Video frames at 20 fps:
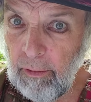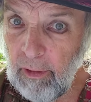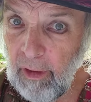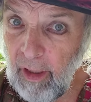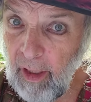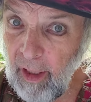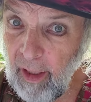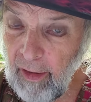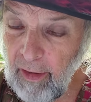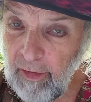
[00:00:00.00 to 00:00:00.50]

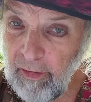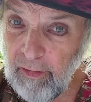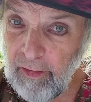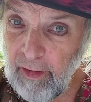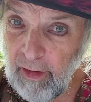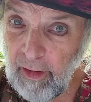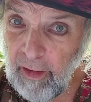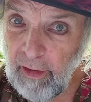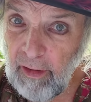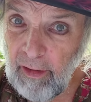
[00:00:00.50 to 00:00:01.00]
And he's
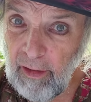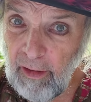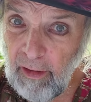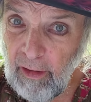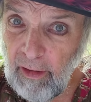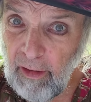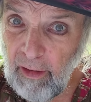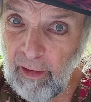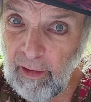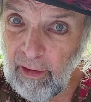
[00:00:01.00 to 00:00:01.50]
in
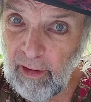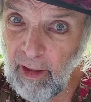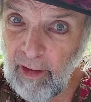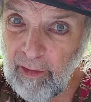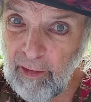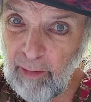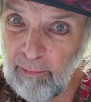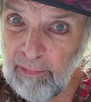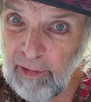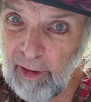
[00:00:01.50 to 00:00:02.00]

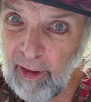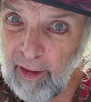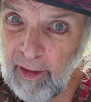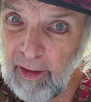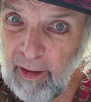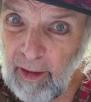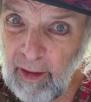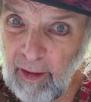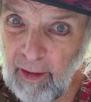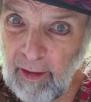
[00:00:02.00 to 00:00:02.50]

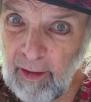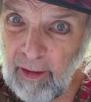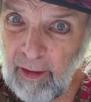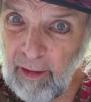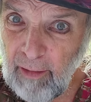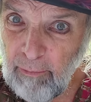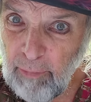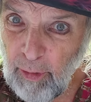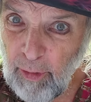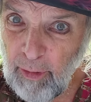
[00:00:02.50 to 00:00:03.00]
Casablanca,
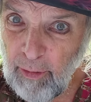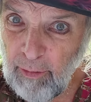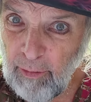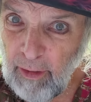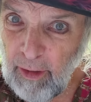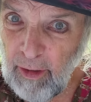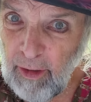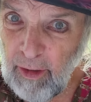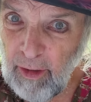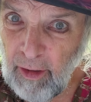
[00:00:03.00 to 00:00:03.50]
Puerto
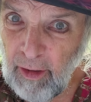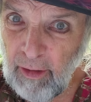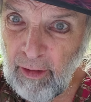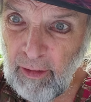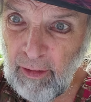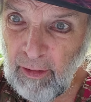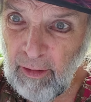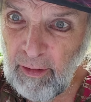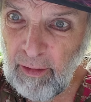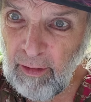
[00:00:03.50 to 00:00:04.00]
Rico,